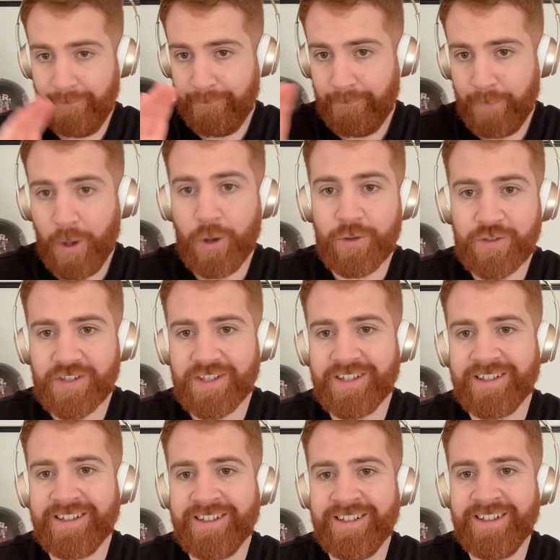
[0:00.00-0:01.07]
but
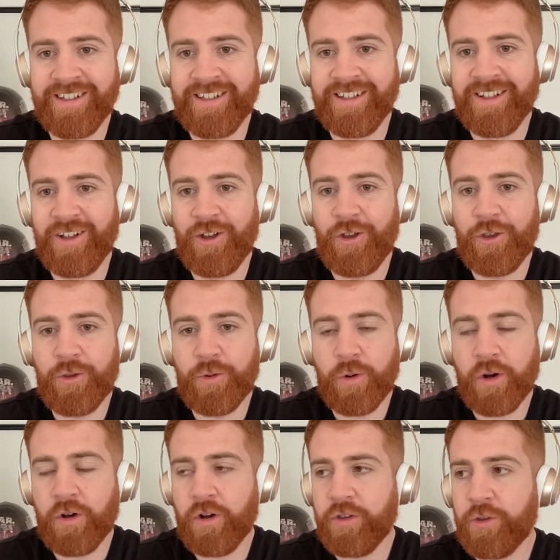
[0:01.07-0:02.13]
the
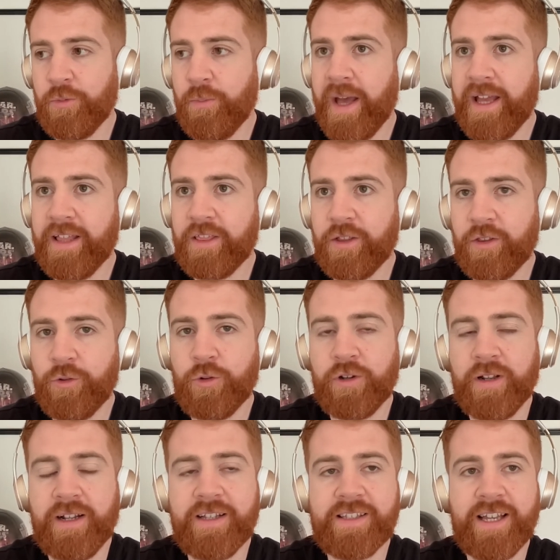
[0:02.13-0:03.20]

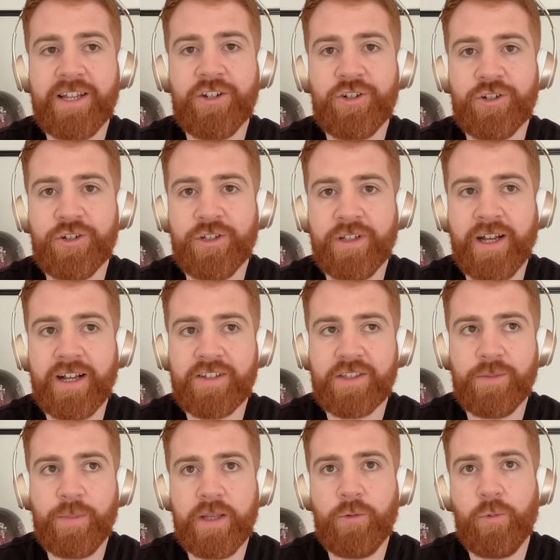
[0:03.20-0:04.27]
organization has
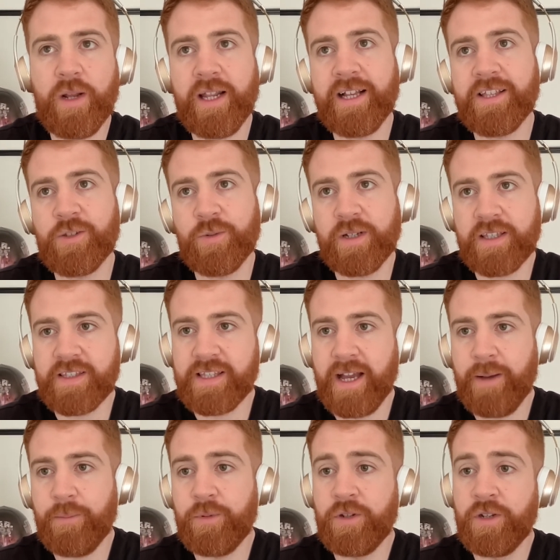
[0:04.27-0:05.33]
to be willing to
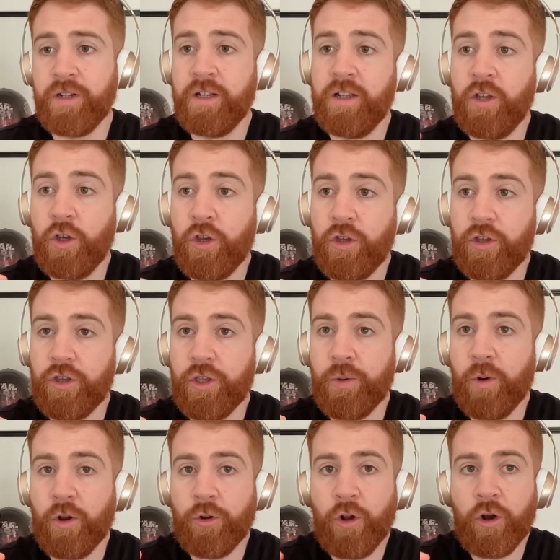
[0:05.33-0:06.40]
accept
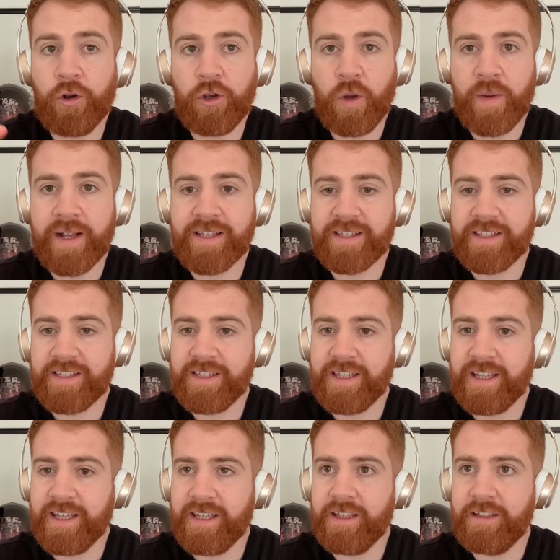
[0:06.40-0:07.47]
you are not going to
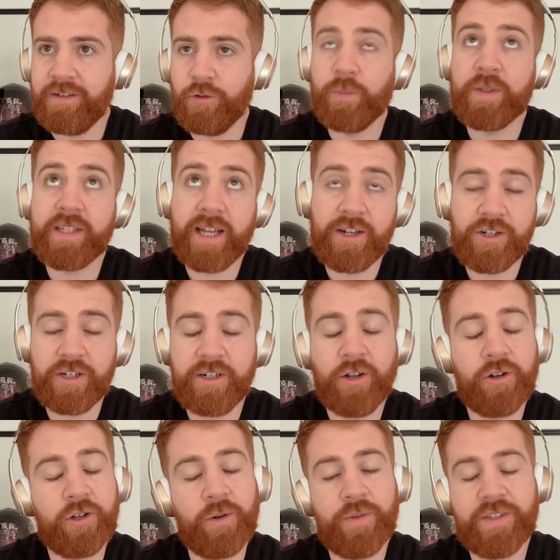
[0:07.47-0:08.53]
see, or potentially
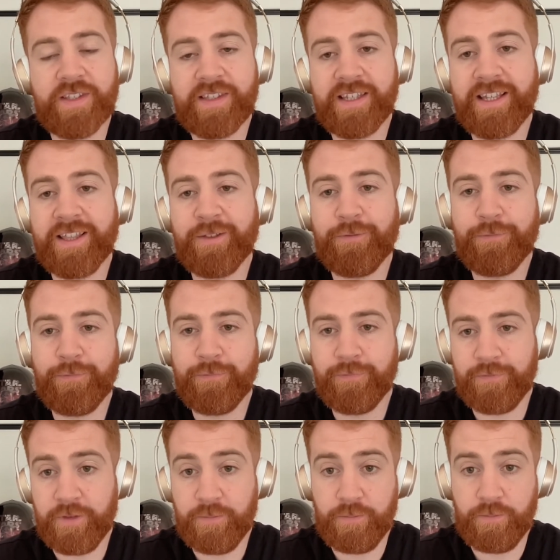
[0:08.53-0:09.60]
not going to see, the
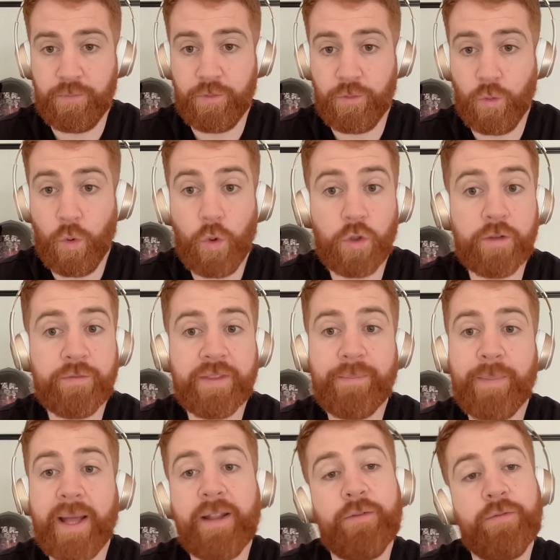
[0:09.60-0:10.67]
all of the
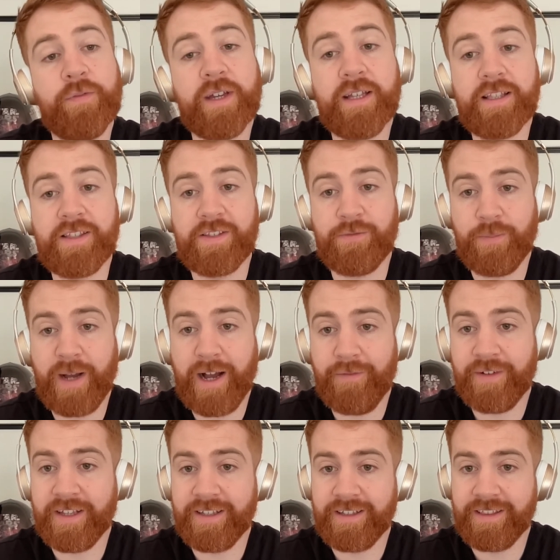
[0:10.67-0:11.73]
benefits from
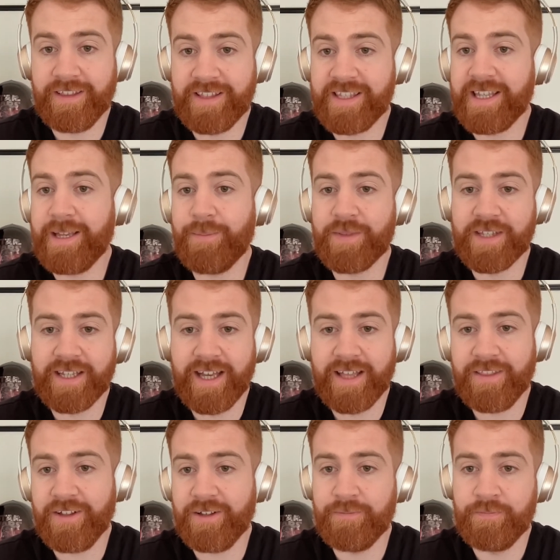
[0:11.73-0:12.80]
having the team together.